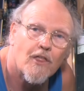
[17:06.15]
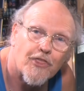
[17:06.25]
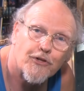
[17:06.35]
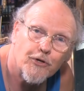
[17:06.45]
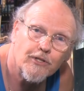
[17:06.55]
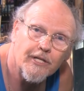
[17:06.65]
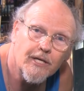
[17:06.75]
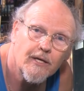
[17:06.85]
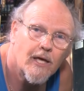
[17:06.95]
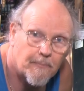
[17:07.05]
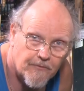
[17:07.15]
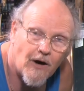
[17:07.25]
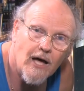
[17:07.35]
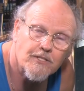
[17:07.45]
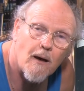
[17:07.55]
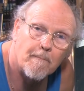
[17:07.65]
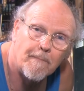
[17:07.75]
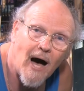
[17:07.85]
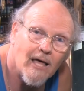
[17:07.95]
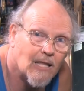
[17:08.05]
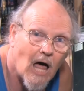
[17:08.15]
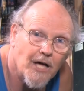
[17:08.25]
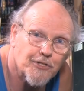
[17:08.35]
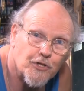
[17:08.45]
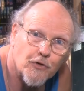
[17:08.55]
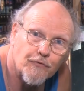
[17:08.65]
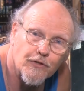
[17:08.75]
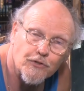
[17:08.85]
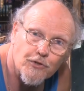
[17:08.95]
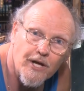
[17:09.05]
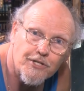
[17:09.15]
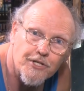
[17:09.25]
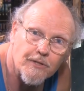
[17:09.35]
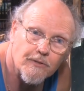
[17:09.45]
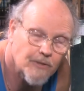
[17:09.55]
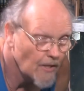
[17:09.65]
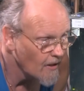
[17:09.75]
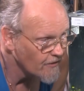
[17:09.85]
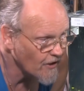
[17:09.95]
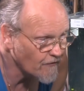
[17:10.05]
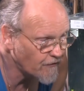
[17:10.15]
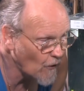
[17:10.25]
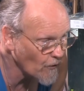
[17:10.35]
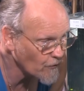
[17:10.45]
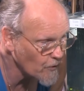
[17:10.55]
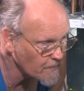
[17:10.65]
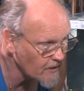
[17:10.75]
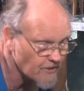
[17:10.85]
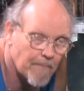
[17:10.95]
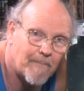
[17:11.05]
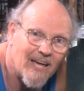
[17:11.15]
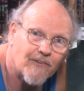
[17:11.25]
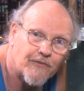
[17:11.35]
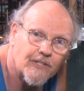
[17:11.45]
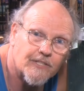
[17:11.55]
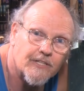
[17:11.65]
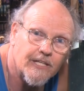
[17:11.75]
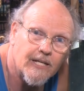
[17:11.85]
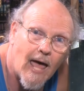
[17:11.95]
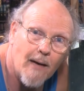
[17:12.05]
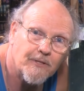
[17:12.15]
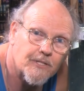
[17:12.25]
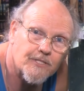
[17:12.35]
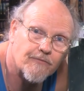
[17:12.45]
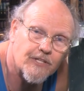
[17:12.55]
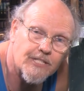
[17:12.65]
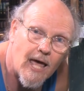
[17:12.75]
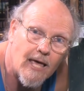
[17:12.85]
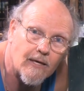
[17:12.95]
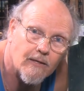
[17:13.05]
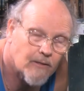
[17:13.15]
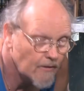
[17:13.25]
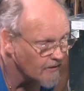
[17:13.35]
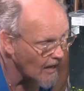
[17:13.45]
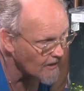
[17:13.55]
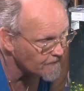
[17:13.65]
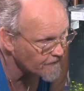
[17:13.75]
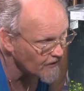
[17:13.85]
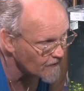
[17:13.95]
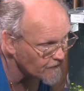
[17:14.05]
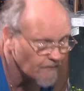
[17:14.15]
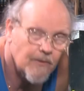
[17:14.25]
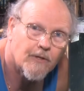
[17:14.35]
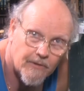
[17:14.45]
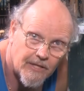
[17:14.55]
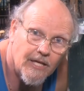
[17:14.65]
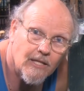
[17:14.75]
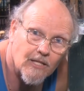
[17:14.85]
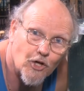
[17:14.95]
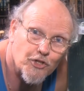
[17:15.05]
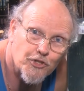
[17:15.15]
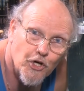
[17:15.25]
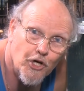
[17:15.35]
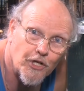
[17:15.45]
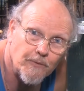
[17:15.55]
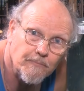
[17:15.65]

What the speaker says: Thirdly, it provides biological filtration. The fourth would be it's a benefit to the inhabitants of the tank. And fifth, it looks good.